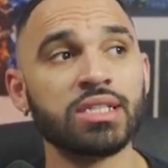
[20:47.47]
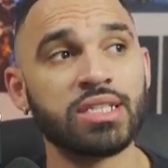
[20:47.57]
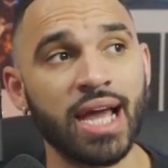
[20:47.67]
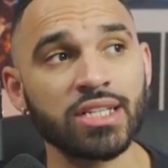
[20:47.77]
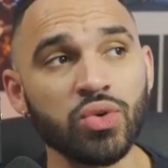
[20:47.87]

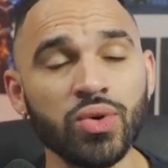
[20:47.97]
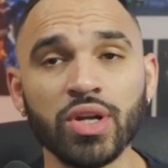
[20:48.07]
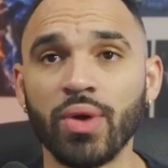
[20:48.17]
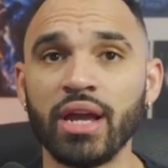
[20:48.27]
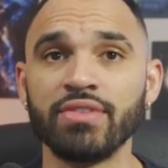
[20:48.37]
Tactical
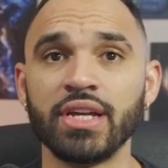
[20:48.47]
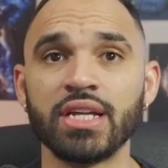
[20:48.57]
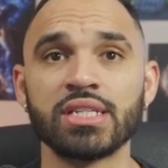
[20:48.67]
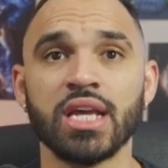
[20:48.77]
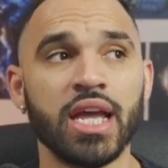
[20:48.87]

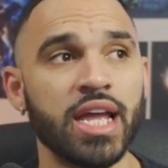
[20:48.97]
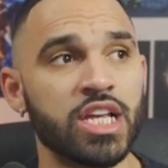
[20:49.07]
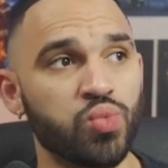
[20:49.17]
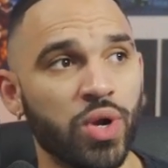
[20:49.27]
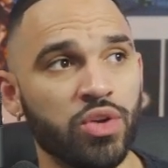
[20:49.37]
engravings
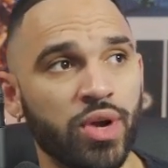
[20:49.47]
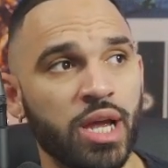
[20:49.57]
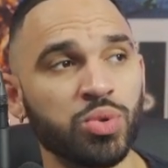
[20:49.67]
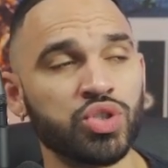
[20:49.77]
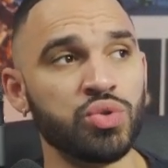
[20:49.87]
is where you're
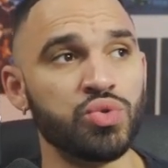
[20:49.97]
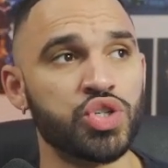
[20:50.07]
able to